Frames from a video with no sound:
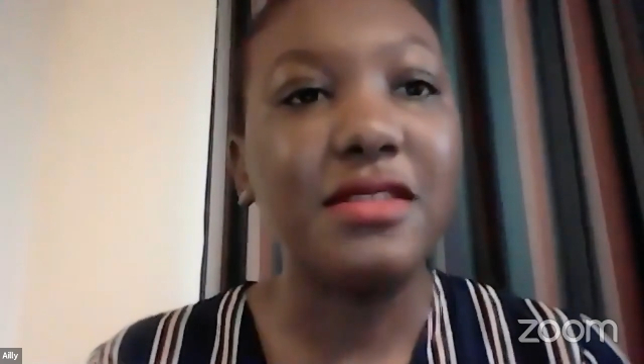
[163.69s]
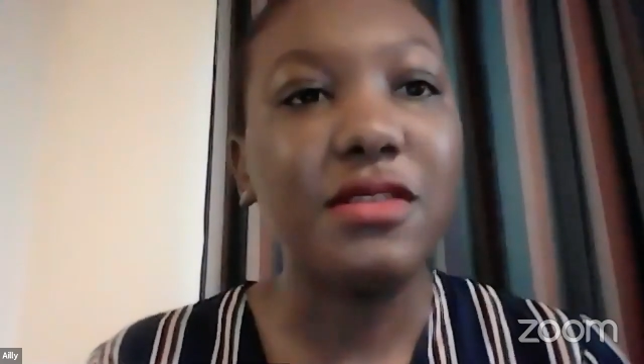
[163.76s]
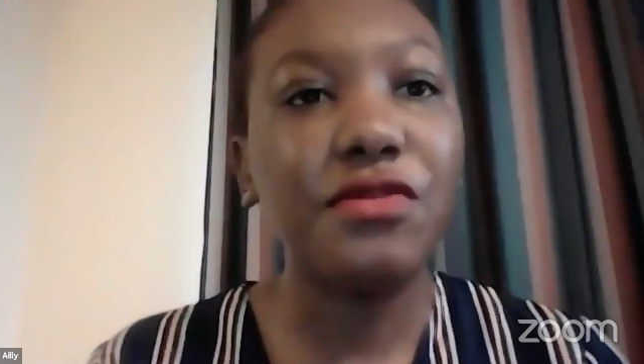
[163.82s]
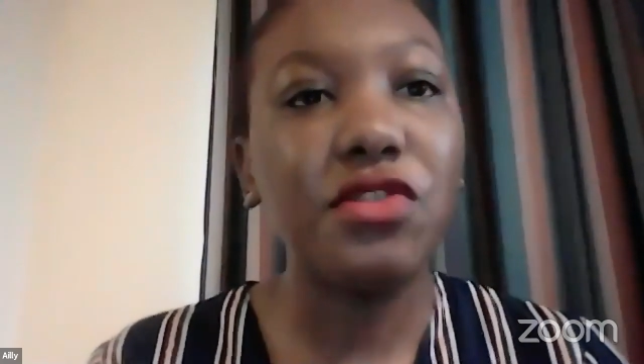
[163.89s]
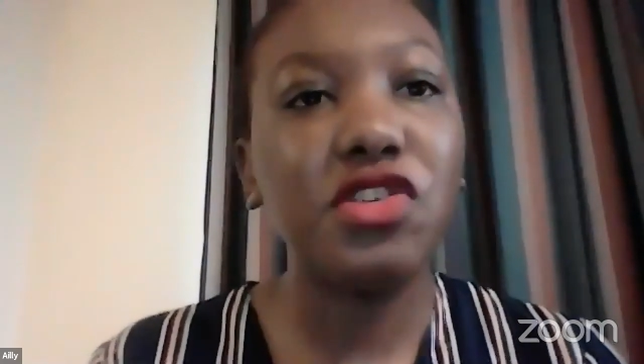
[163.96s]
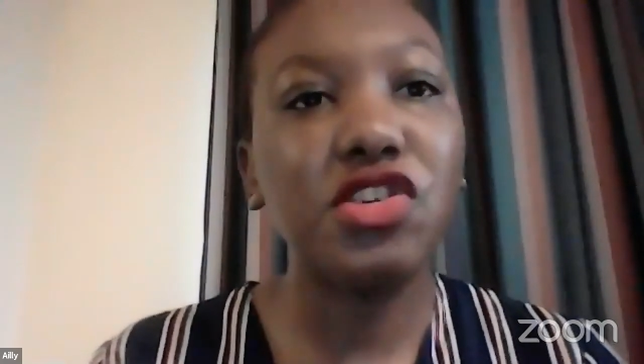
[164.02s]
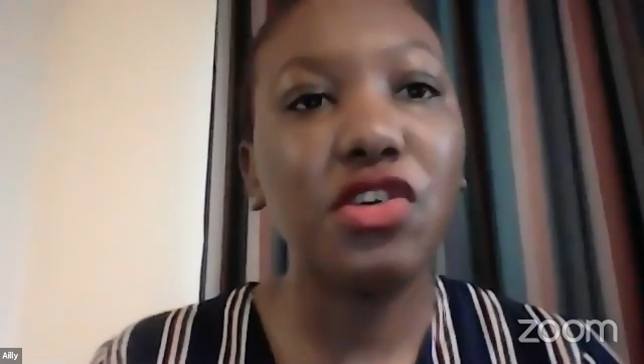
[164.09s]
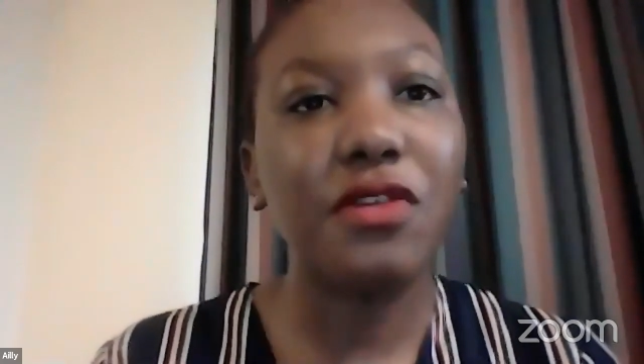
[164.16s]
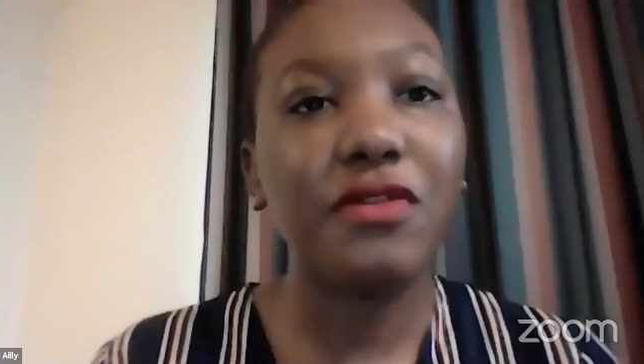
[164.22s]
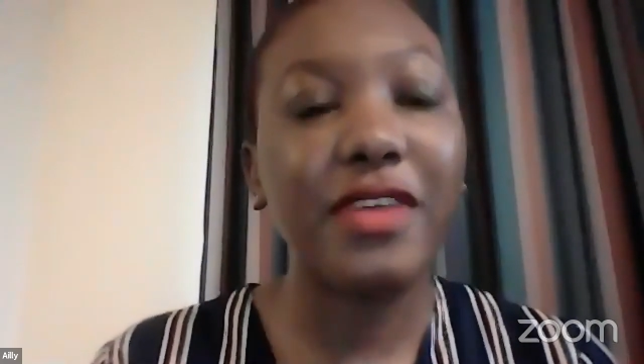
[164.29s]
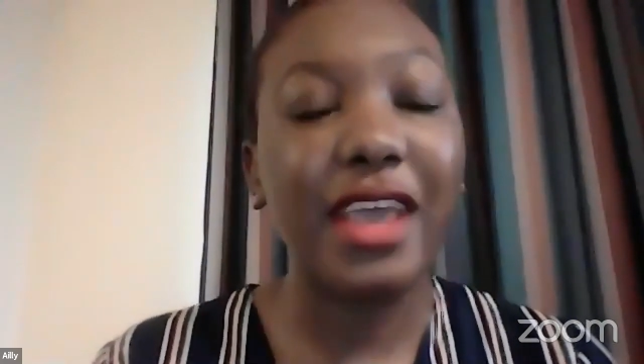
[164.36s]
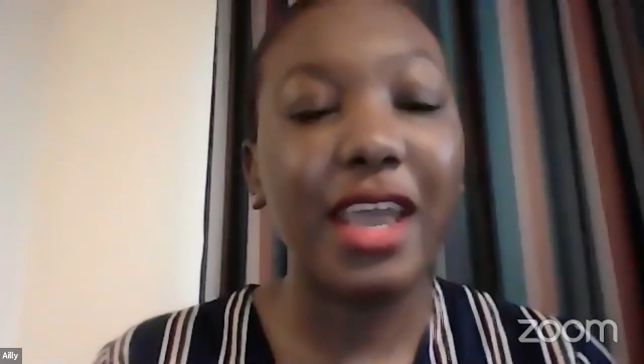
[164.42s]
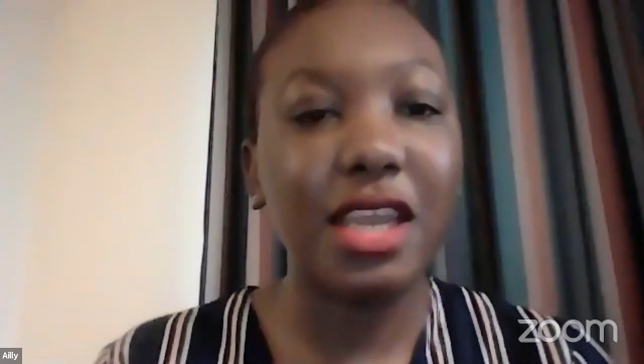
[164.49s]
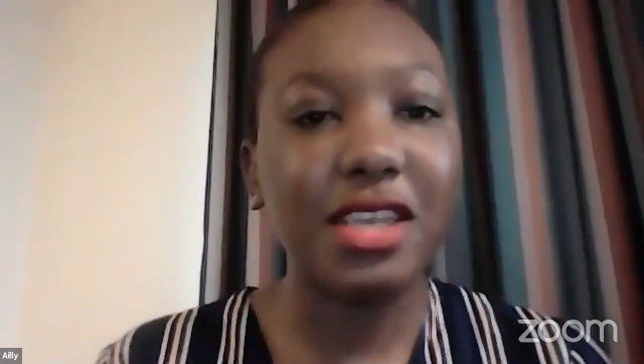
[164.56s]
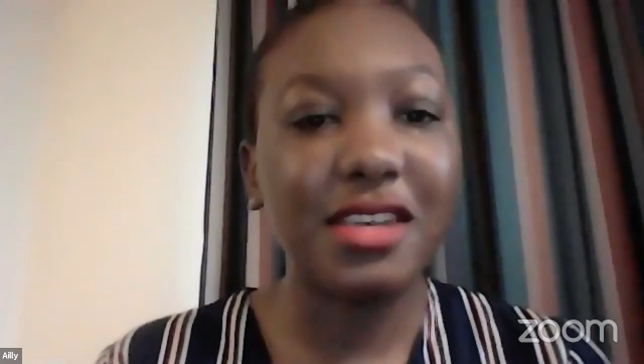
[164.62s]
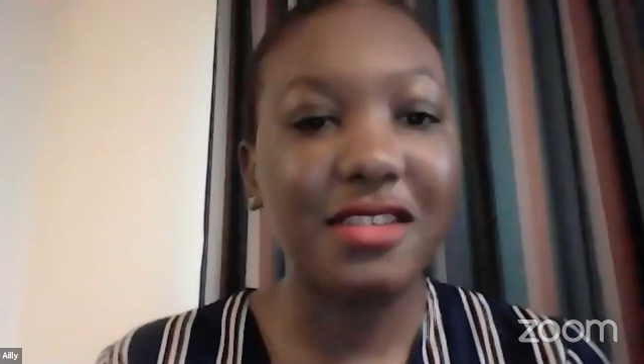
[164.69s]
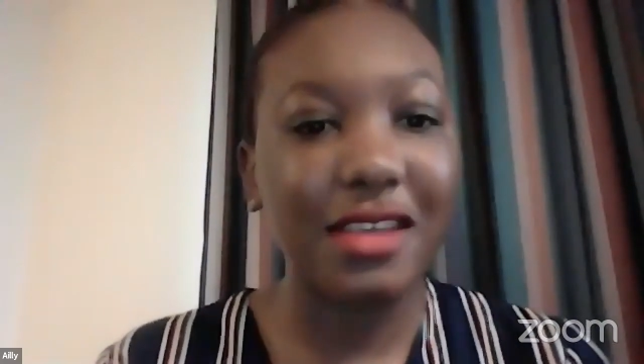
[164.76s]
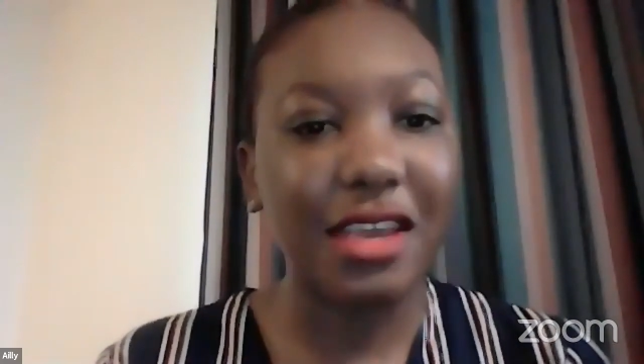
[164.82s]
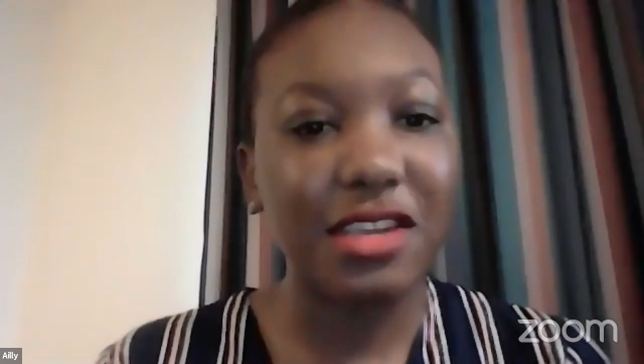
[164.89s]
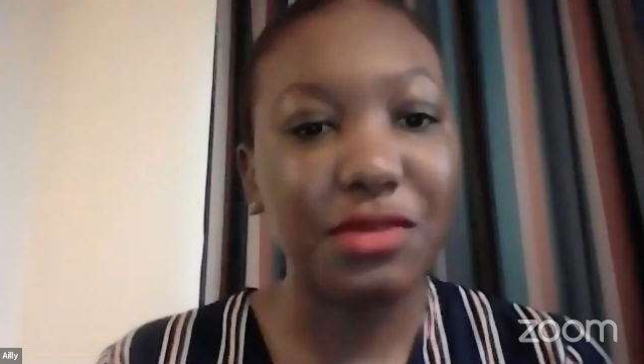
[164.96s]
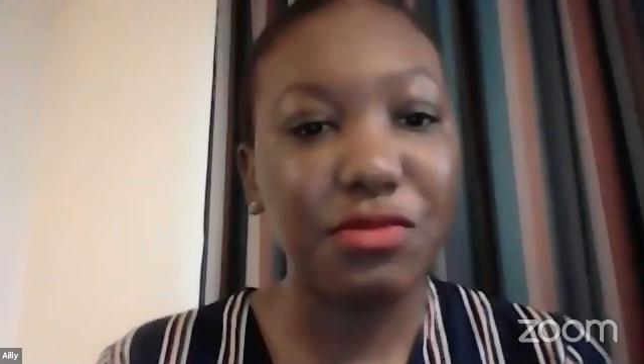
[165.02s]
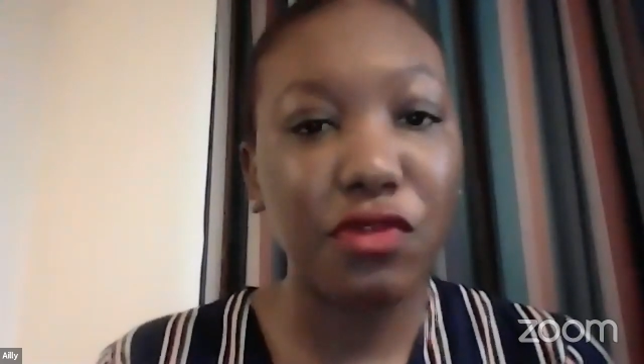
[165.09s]
the future of the energy
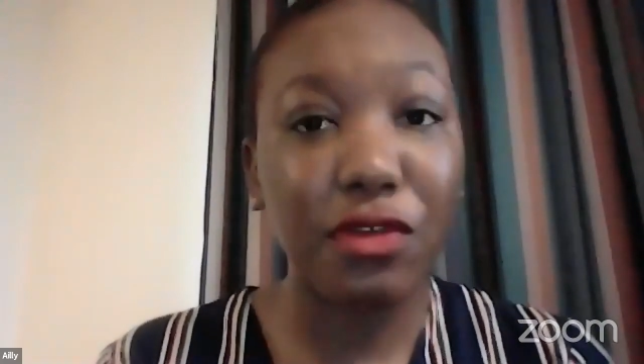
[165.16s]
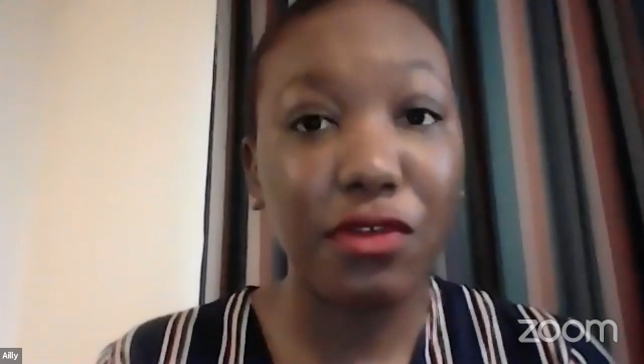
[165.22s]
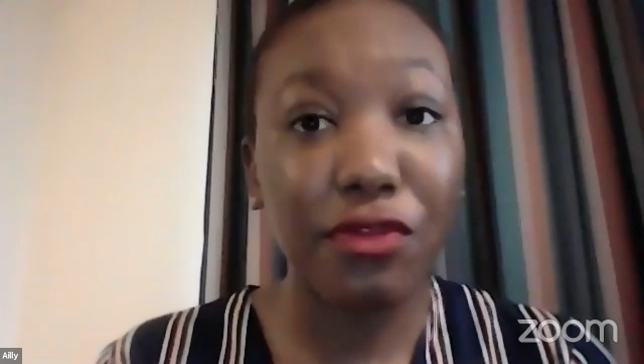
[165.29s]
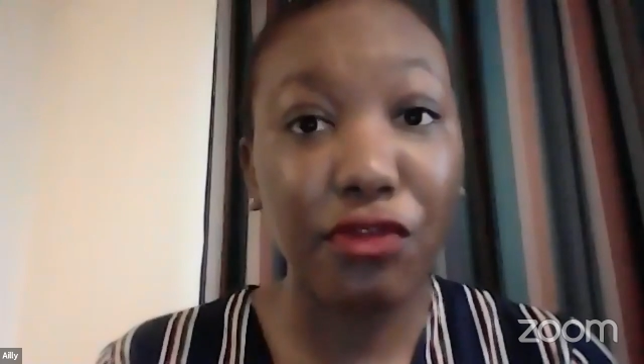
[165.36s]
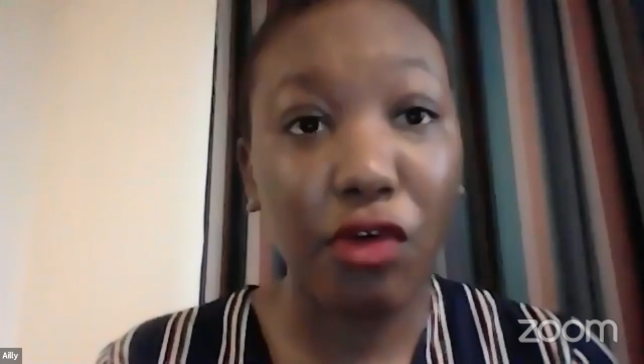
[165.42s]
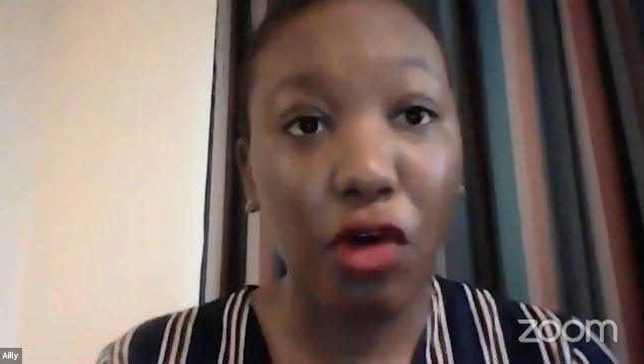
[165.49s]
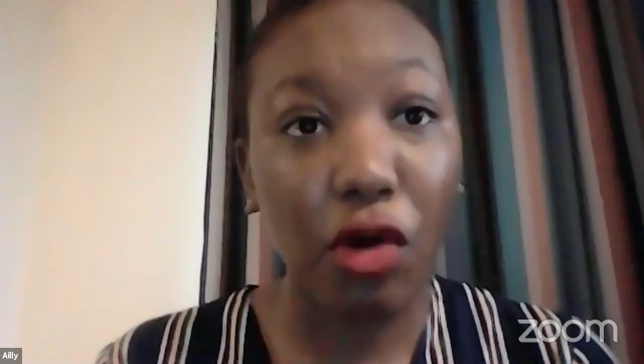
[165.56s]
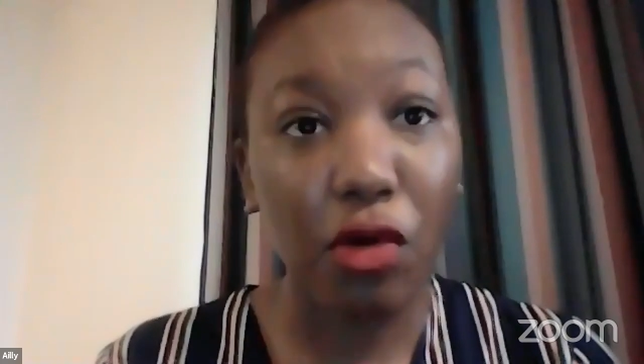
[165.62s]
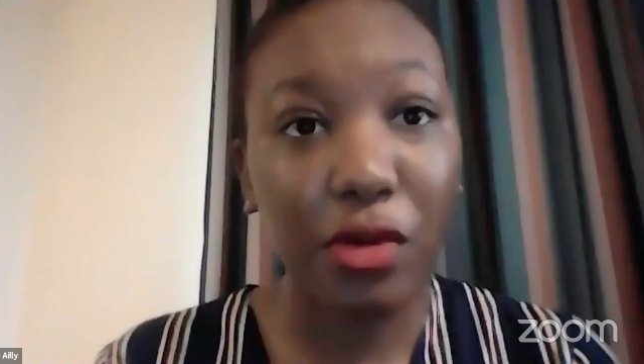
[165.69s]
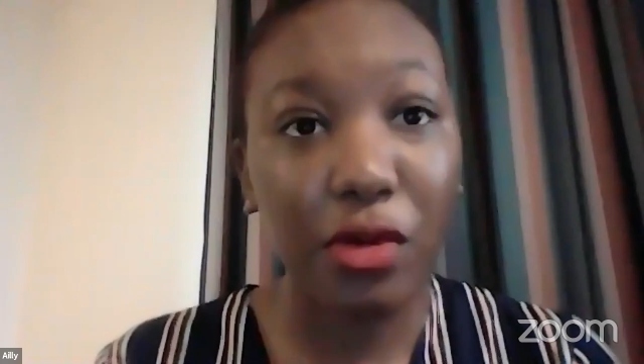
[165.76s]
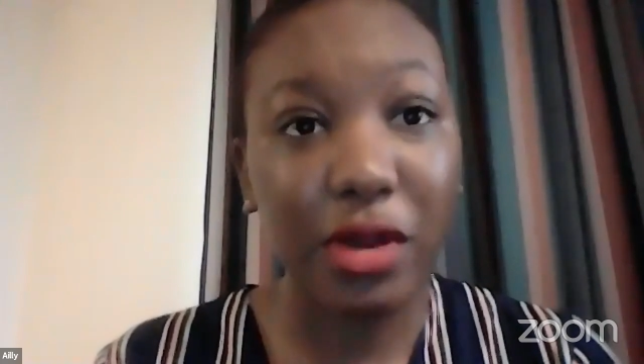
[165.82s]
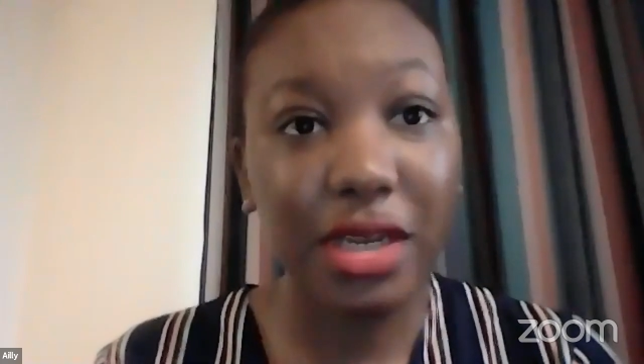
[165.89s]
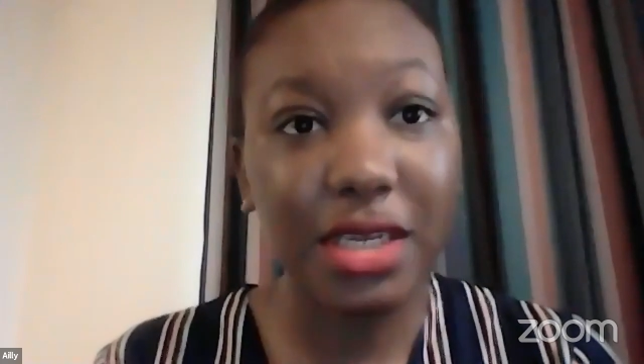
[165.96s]
sector moving forward